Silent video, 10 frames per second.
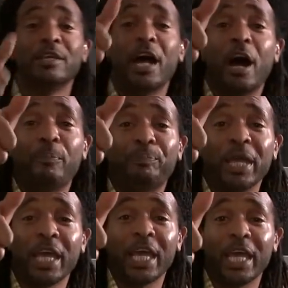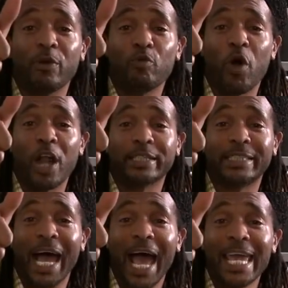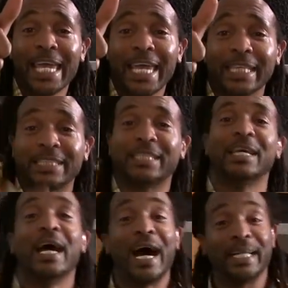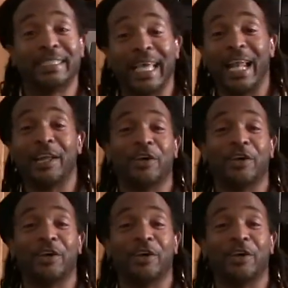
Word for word: Yo, P, what a tight? I tell